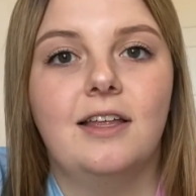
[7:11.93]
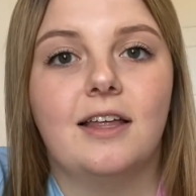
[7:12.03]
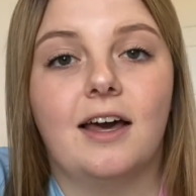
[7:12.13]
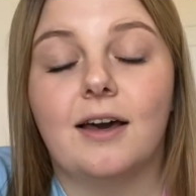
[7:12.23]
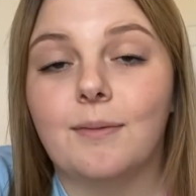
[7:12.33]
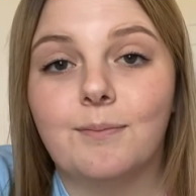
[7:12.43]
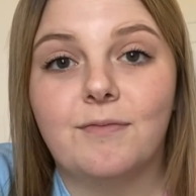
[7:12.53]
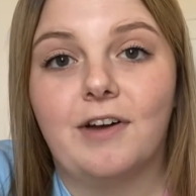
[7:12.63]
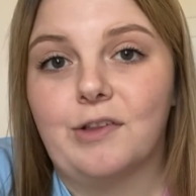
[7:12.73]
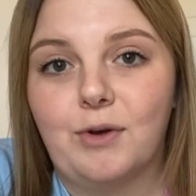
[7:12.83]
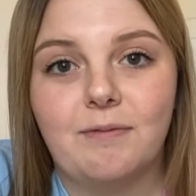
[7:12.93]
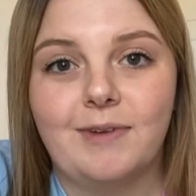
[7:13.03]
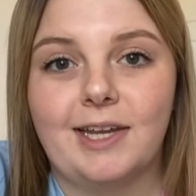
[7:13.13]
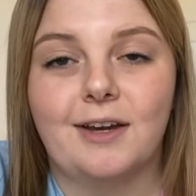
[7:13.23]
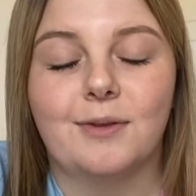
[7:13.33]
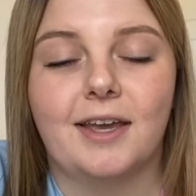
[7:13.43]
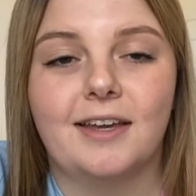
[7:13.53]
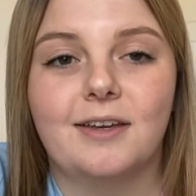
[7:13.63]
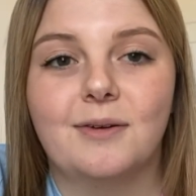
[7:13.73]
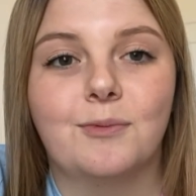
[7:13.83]
um follow-up video,
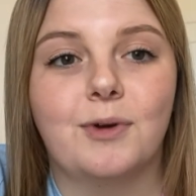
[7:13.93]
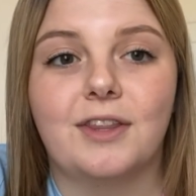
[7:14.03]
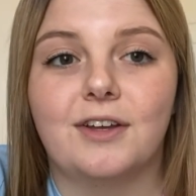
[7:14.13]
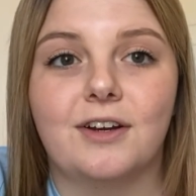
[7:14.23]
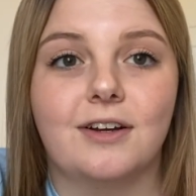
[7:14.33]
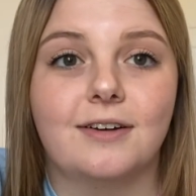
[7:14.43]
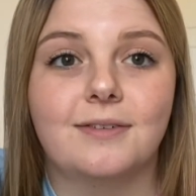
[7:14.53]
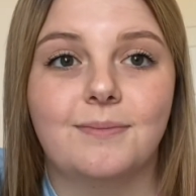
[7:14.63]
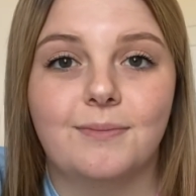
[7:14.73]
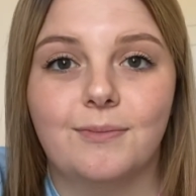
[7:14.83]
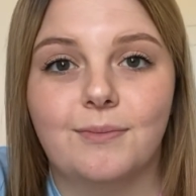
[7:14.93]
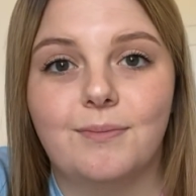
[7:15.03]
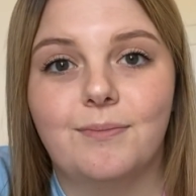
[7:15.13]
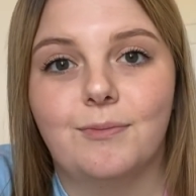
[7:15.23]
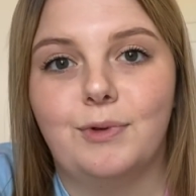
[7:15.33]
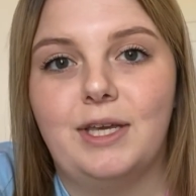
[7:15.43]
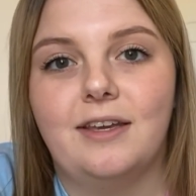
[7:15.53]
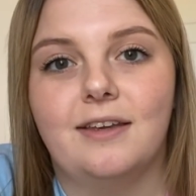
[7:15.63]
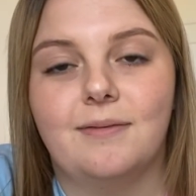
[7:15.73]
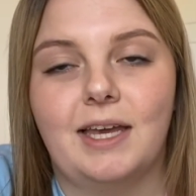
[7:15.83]
like whether
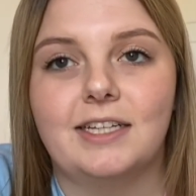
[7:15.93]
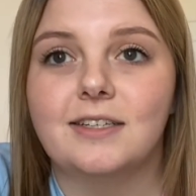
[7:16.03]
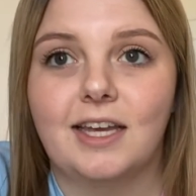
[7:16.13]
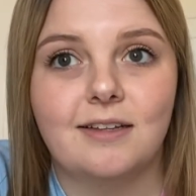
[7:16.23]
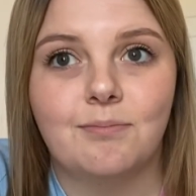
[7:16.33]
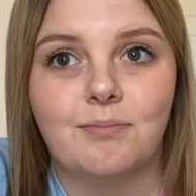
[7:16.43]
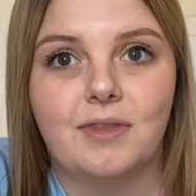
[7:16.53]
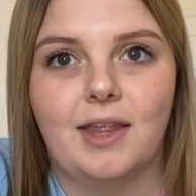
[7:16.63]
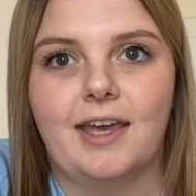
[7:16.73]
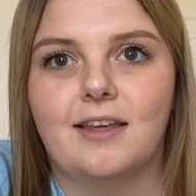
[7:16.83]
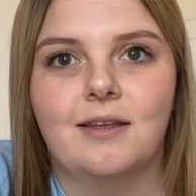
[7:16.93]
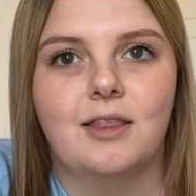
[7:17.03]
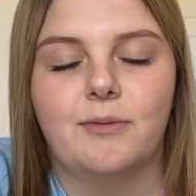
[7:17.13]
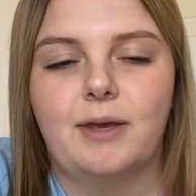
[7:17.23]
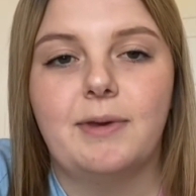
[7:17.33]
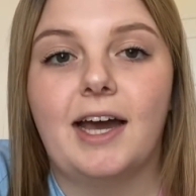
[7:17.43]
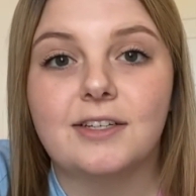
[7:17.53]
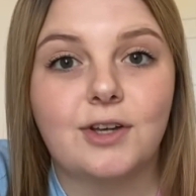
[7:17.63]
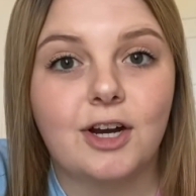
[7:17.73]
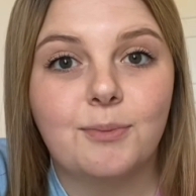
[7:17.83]
we can get like the baby
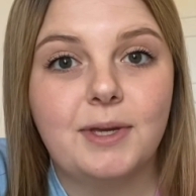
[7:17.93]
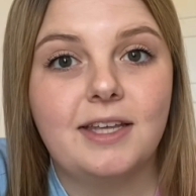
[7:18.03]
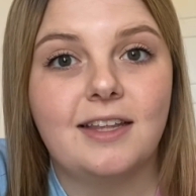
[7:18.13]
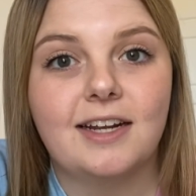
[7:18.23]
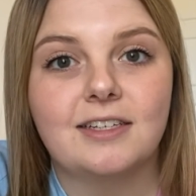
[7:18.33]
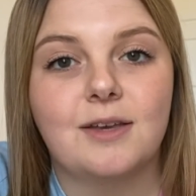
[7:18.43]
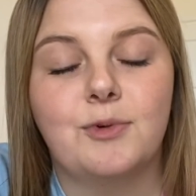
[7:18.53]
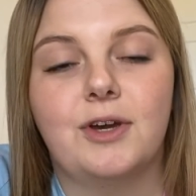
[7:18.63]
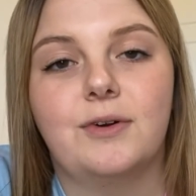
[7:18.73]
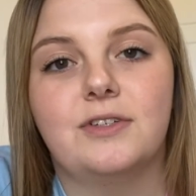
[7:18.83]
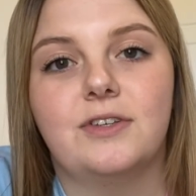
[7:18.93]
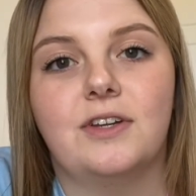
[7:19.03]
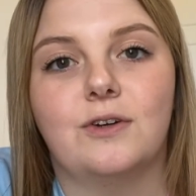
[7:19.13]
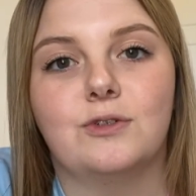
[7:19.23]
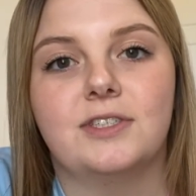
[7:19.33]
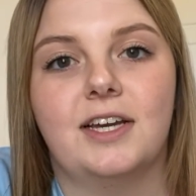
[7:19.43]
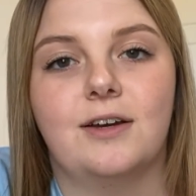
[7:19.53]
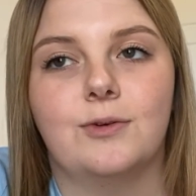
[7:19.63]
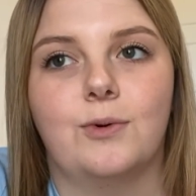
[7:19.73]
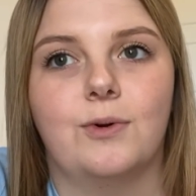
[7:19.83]
has a heartbeat the next time we go into an
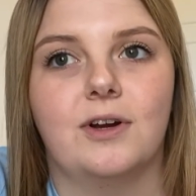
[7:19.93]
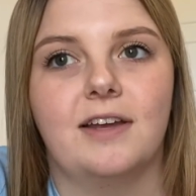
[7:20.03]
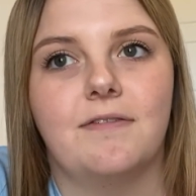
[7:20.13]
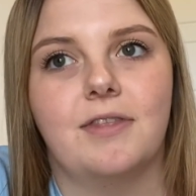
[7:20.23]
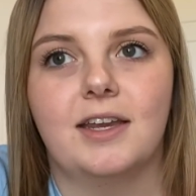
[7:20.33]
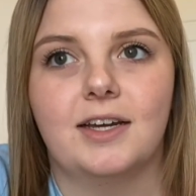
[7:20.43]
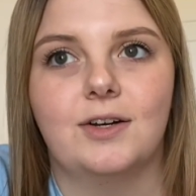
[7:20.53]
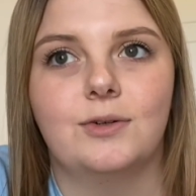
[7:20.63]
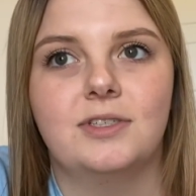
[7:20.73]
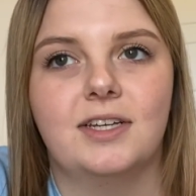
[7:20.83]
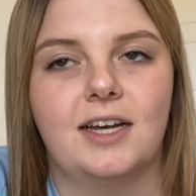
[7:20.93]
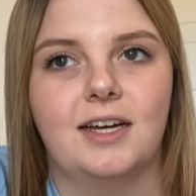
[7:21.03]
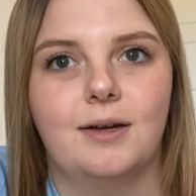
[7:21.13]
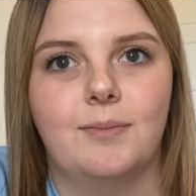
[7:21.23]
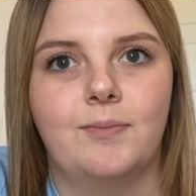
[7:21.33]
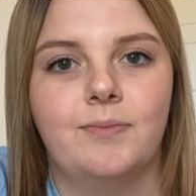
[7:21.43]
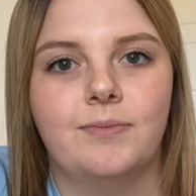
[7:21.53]
ultrasound, or if they don't. Um